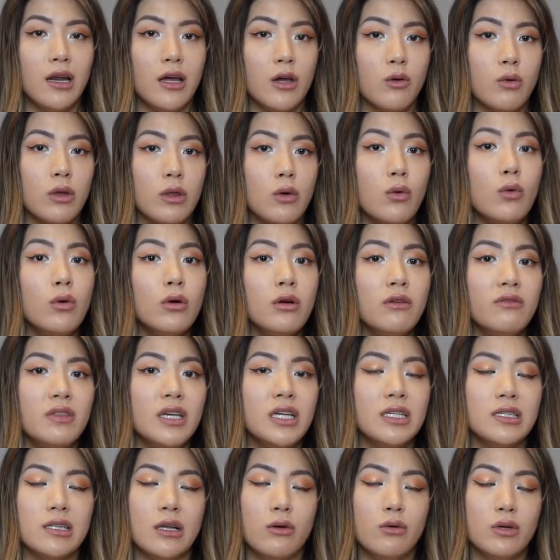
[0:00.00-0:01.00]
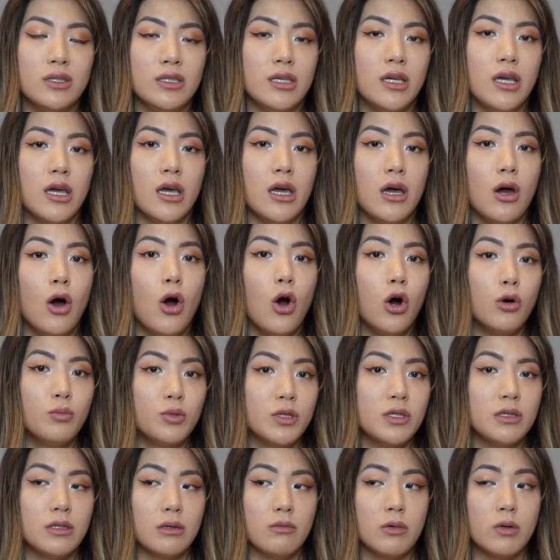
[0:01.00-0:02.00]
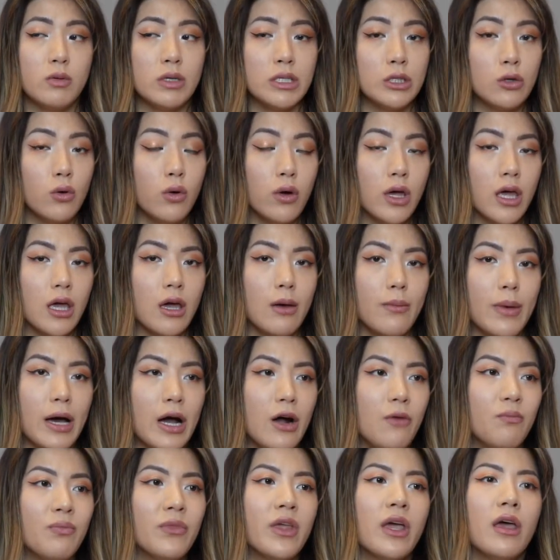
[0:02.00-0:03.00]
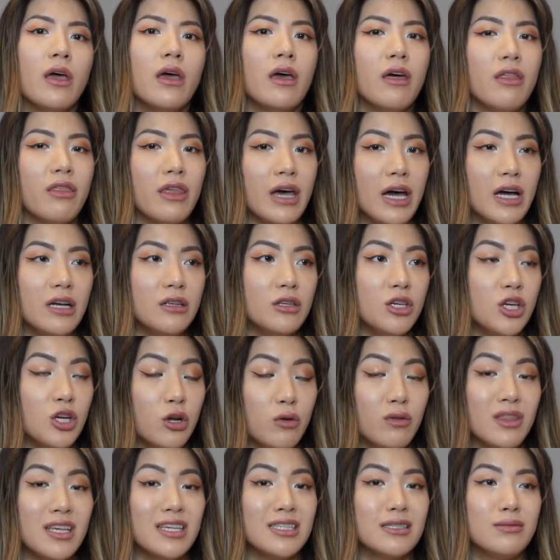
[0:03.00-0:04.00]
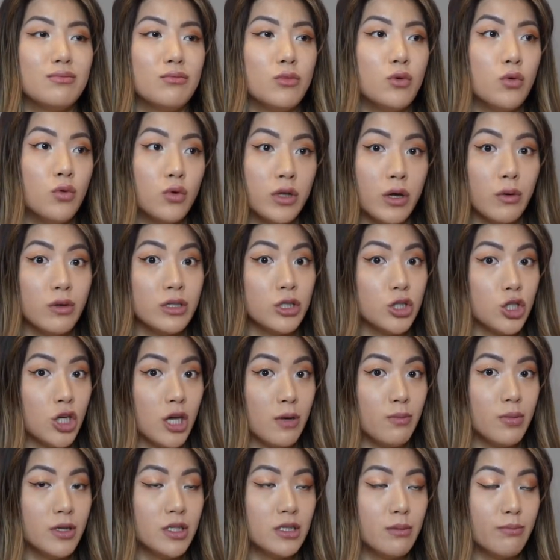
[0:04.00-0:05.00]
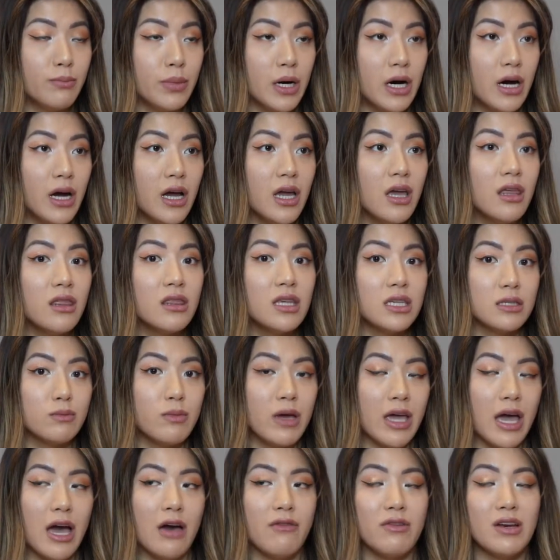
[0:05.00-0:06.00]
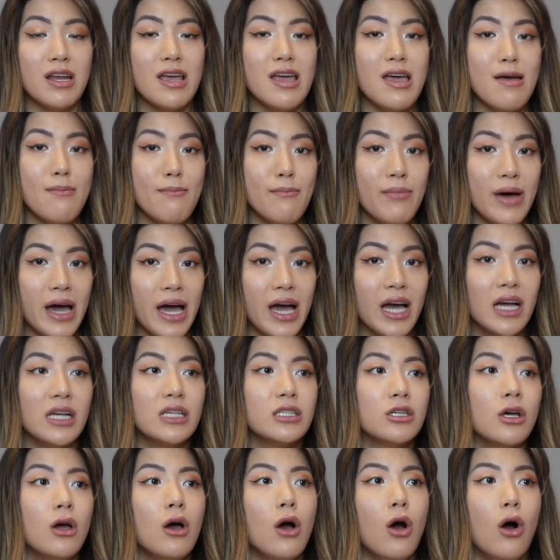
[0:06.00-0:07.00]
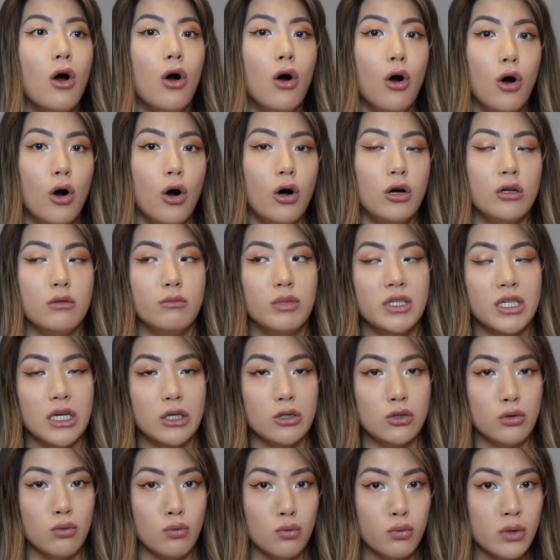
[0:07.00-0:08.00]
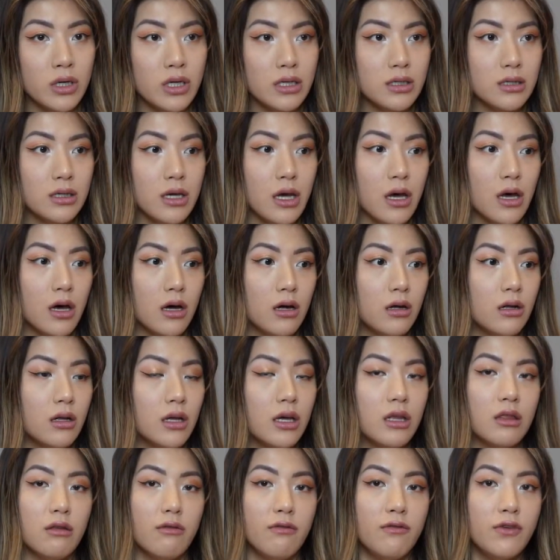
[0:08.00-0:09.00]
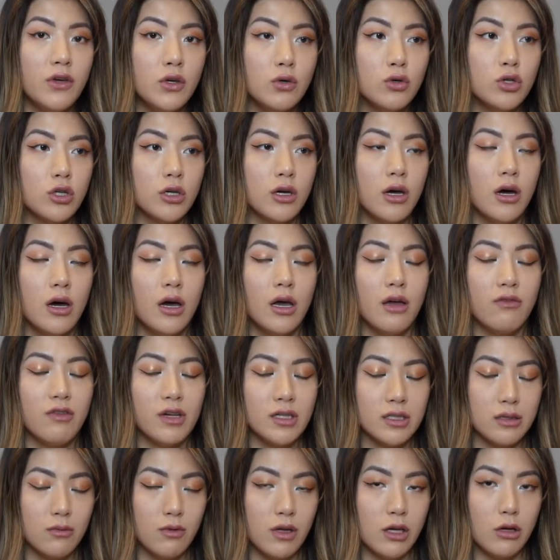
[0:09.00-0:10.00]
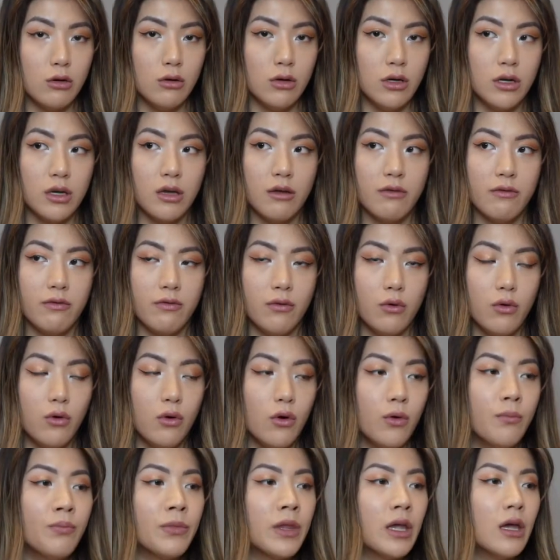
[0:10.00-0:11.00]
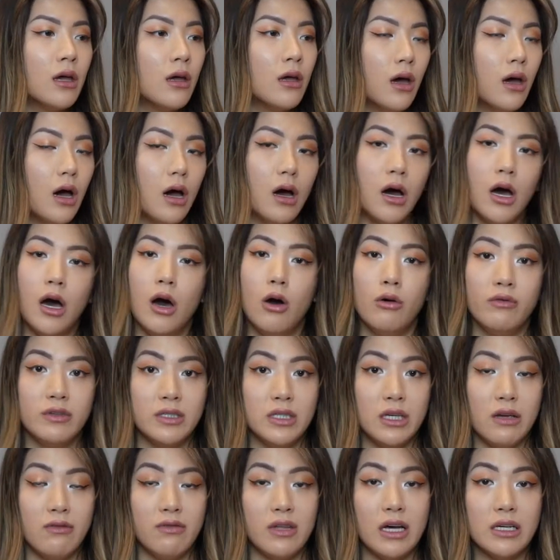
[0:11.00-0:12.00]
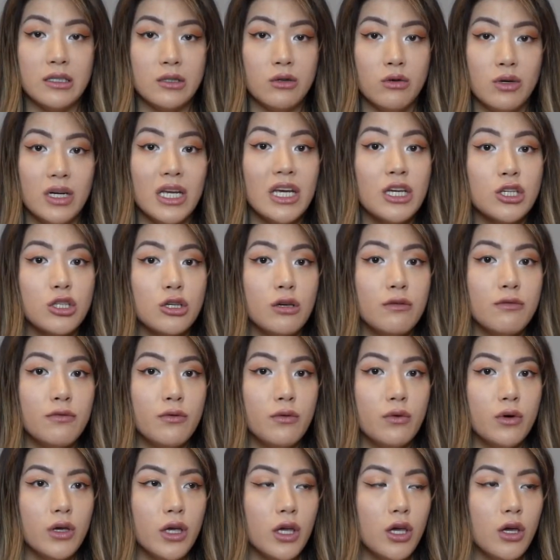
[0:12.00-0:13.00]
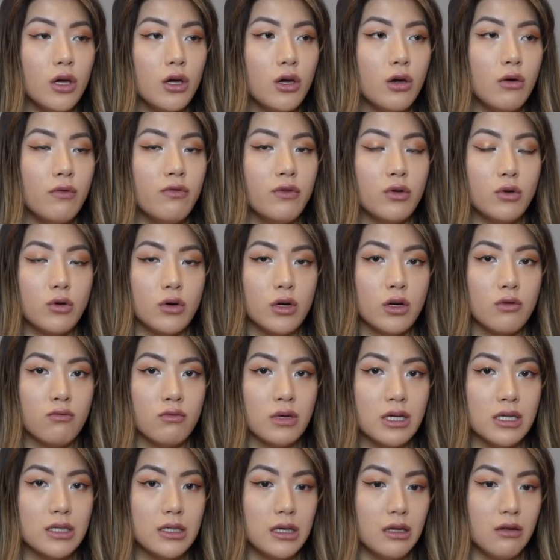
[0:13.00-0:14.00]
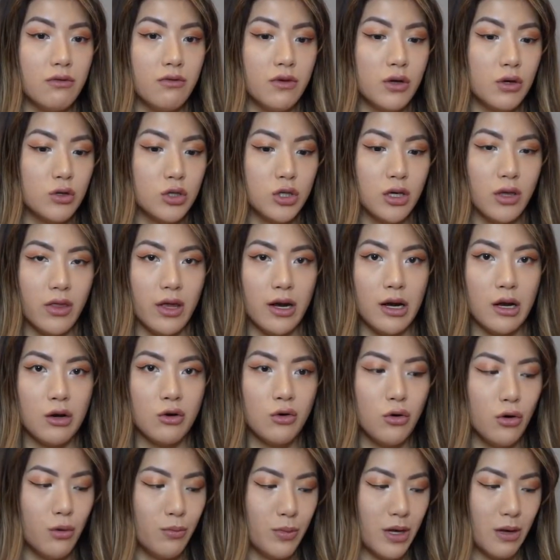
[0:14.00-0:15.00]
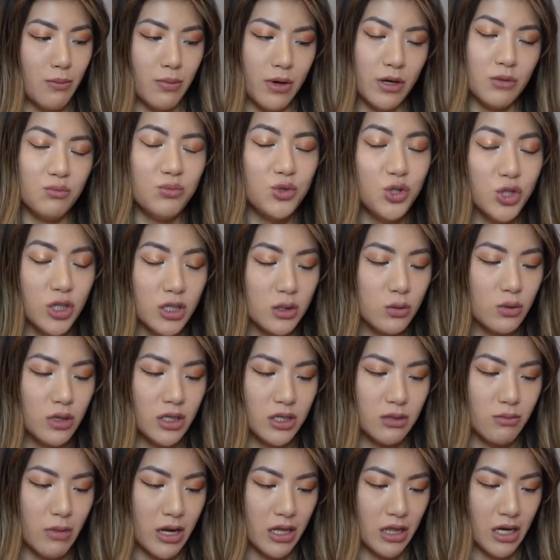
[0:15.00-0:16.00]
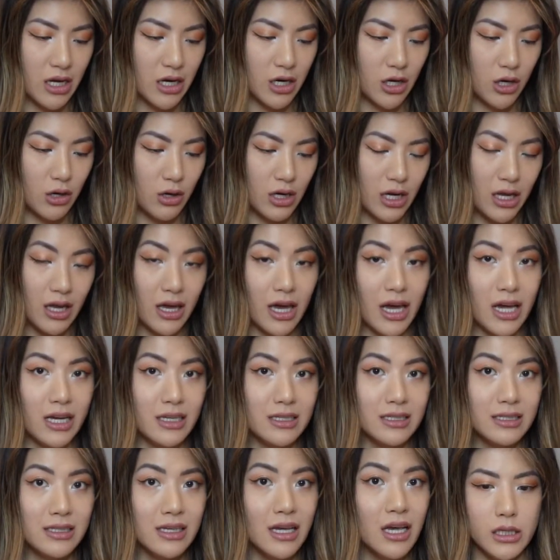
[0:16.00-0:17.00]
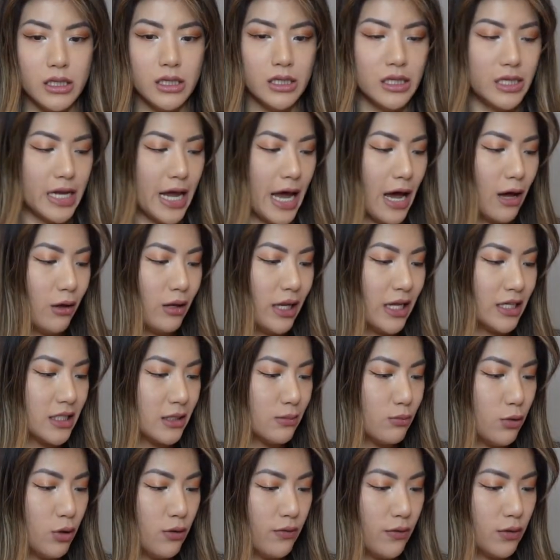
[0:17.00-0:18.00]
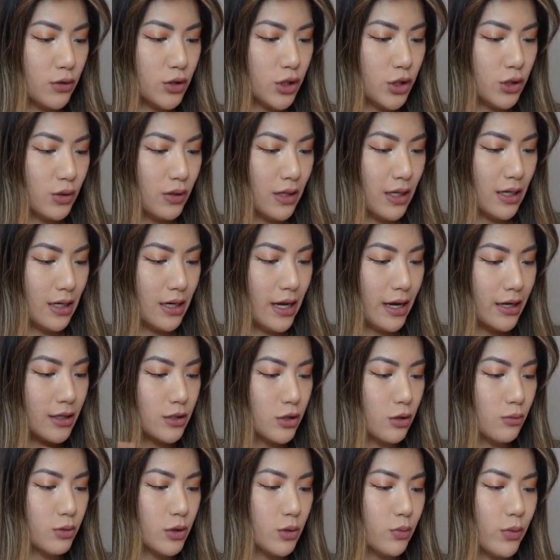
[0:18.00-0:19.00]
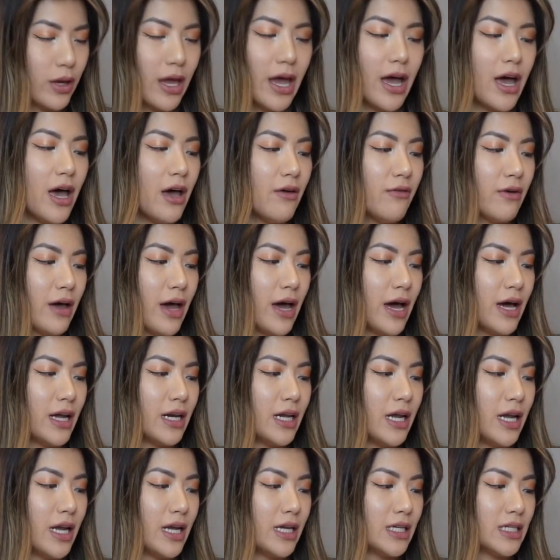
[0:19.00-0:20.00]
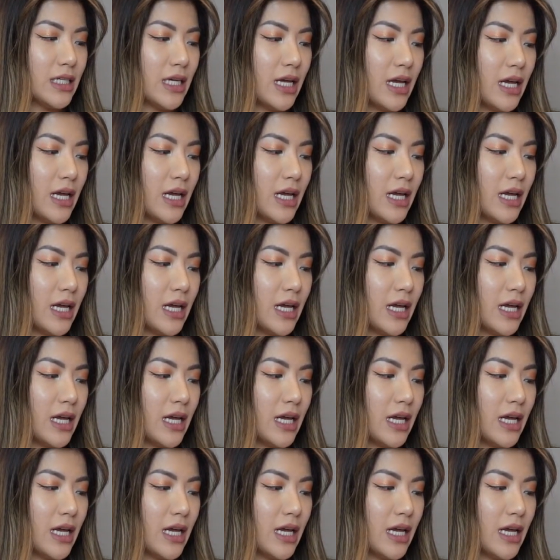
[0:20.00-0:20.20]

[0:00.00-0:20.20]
like with all of these lower tier options I'm going to be talking about, that, you know, this, although it's cheaper to buy, this may have an impact on potential resale in the future, if that's something you're looking for. Uh, obviously, if that's not an issue for you, if you're not going to resell in the future, then ignore me, but just wanted to make that known in case. Now let's move on to the next option we have, and it